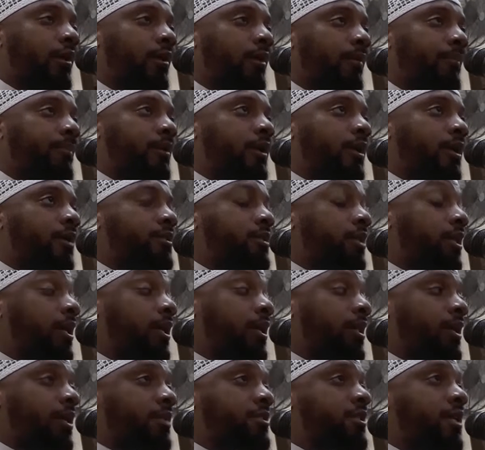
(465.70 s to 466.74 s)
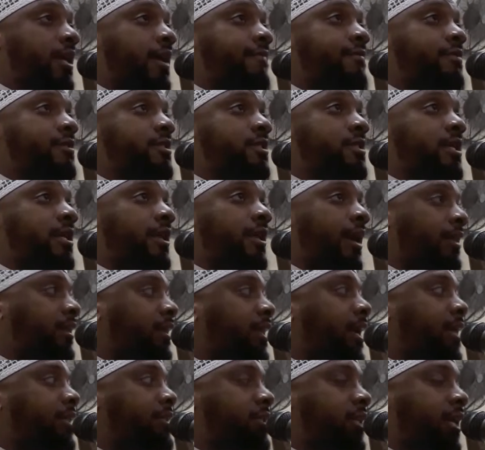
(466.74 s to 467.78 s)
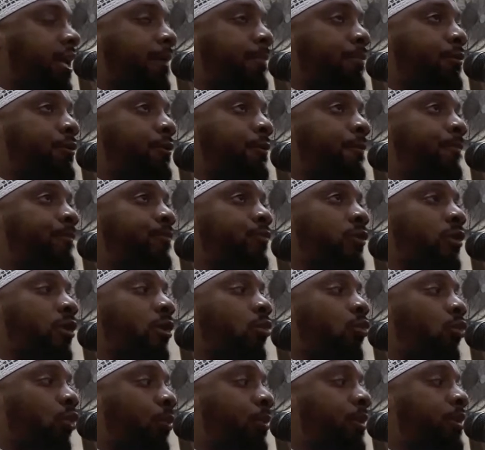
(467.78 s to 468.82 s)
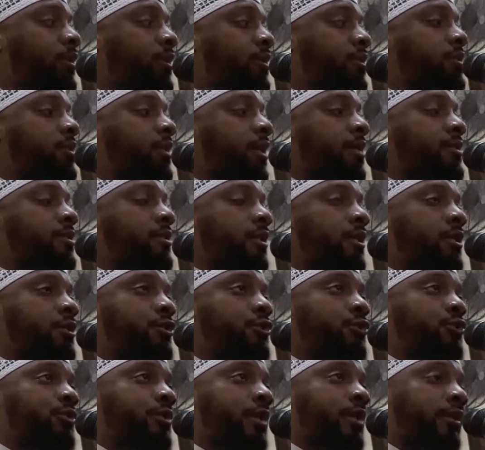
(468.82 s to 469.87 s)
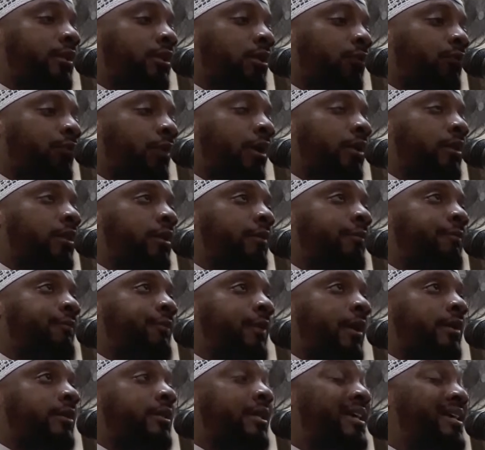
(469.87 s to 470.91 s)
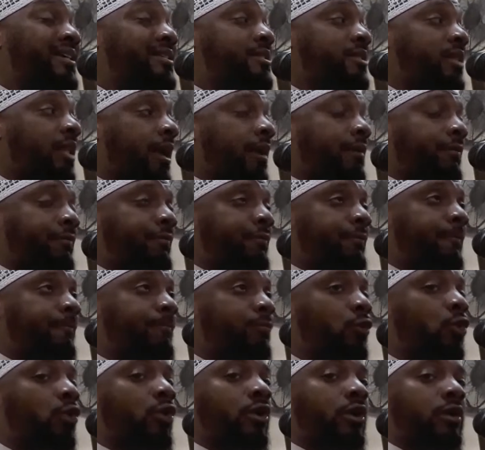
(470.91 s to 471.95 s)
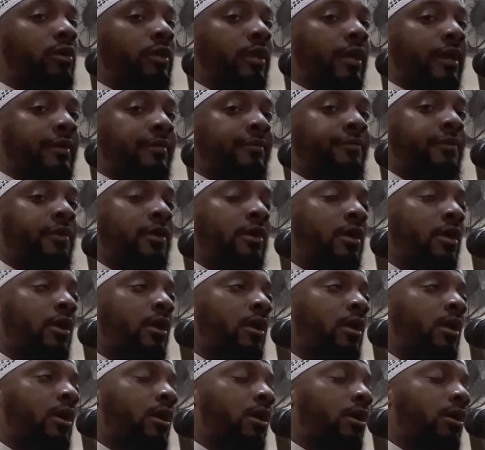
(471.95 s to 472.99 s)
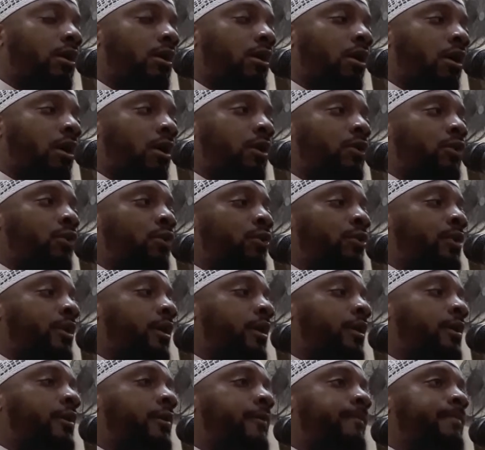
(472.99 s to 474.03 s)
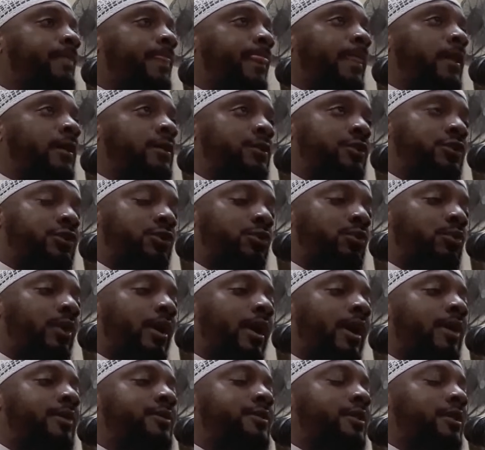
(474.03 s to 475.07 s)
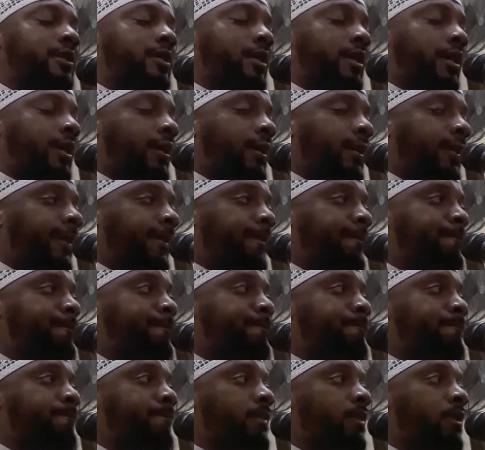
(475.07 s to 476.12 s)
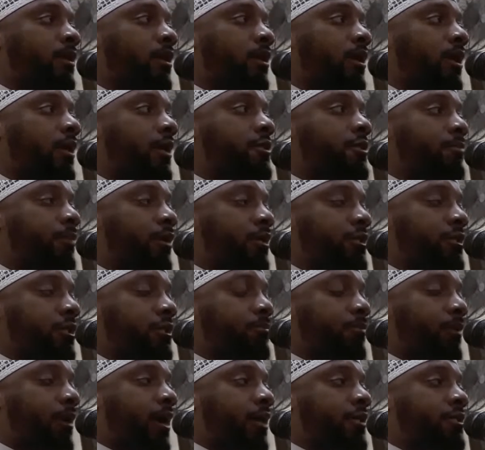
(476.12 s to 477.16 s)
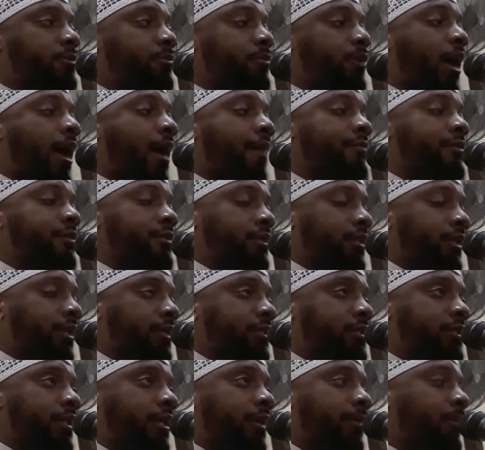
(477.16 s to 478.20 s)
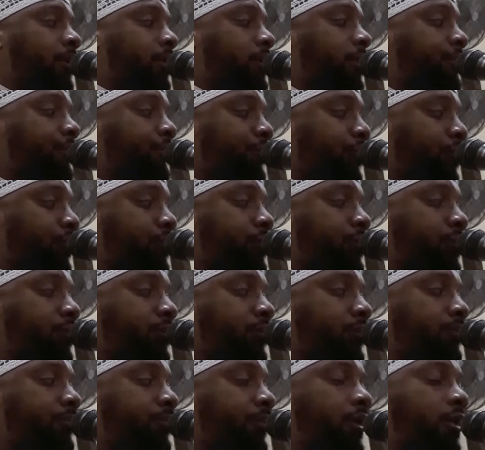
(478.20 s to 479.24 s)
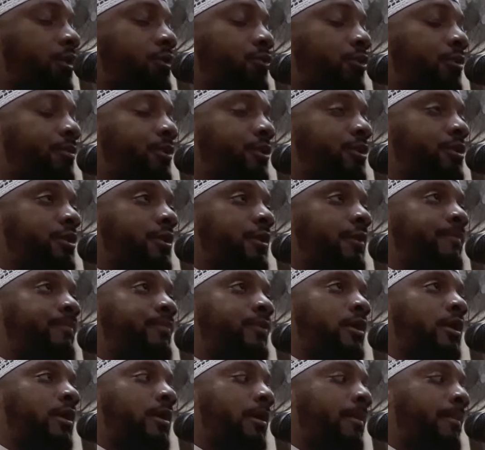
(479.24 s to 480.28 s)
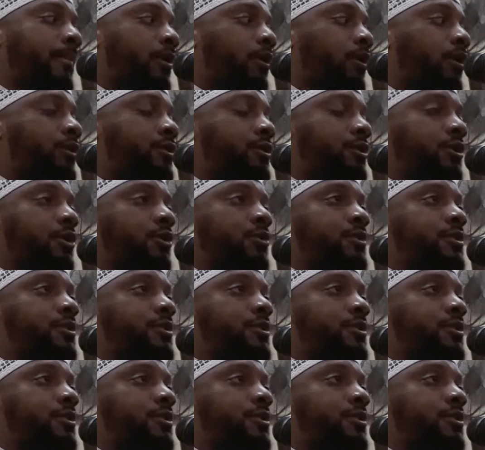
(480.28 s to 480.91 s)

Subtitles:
because he doesn't have a seat at that table when we discuss issues that directly affect his life or her life. Our goal here is to educate as much as possible. Obviously, Islamically first, because we're Muslim, but also